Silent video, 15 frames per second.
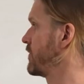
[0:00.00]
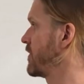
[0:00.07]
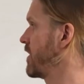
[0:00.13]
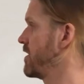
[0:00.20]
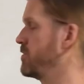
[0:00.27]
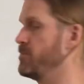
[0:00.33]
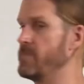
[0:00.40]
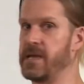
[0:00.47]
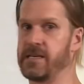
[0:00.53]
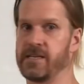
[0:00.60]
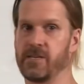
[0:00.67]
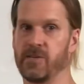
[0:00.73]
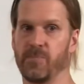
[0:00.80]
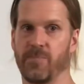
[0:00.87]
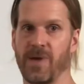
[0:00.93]
got to make
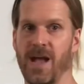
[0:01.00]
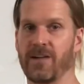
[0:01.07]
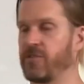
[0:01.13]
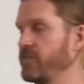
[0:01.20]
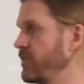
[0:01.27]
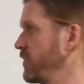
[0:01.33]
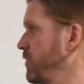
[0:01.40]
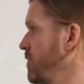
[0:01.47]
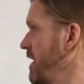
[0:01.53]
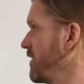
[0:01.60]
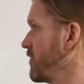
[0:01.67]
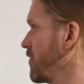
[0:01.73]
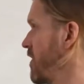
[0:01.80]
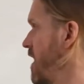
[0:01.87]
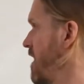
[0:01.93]
it back to the
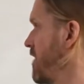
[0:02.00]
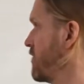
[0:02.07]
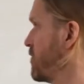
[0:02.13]
spacecraft